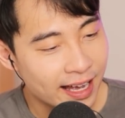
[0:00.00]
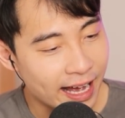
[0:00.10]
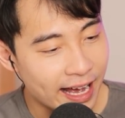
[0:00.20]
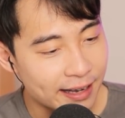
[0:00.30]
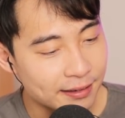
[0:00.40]

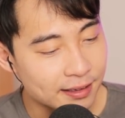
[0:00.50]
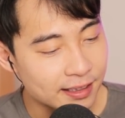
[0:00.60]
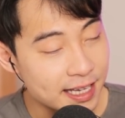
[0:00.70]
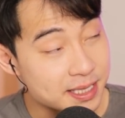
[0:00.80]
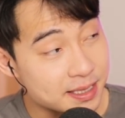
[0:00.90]
And
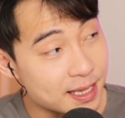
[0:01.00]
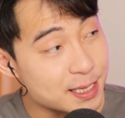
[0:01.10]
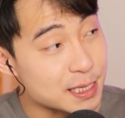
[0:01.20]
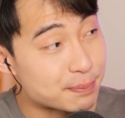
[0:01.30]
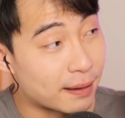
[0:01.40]
this
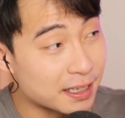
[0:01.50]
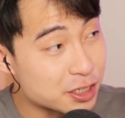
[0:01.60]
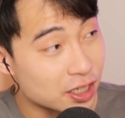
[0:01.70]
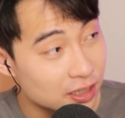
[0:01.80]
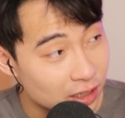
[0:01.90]
is
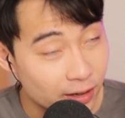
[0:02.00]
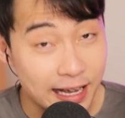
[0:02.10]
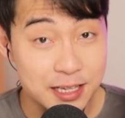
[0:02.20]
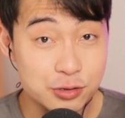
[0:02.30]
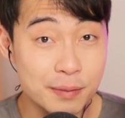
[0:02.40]
pungent, you know. It
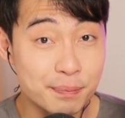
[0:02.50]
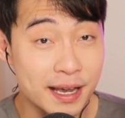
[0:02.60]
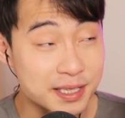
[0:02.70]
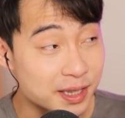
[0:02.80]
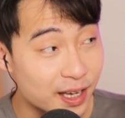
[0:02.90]
has shrimp
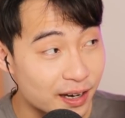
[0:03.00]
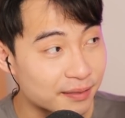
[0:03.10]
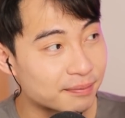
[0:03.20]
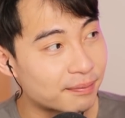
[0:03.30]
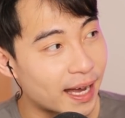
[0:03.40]
paste in there,
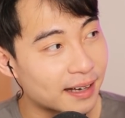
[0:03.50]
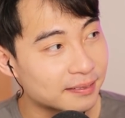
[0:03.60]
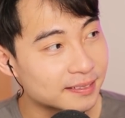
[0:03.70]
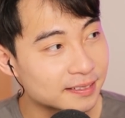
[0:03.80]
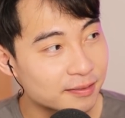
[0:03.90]
Matt,
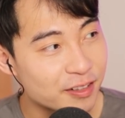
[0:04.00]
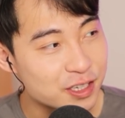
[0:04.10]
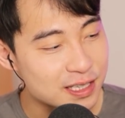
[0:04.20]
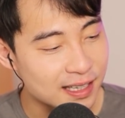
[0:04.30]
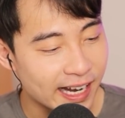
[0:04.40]
which
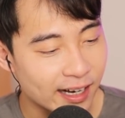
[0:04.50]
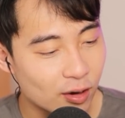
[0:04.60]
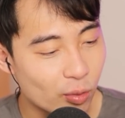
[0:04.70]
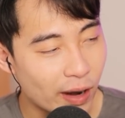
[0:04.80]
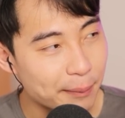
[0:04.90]
is like
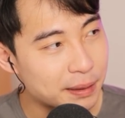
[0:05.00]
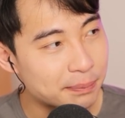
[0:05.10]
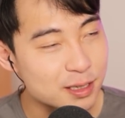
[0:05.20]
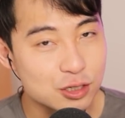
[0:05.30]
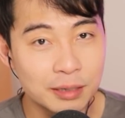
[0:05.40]
white people's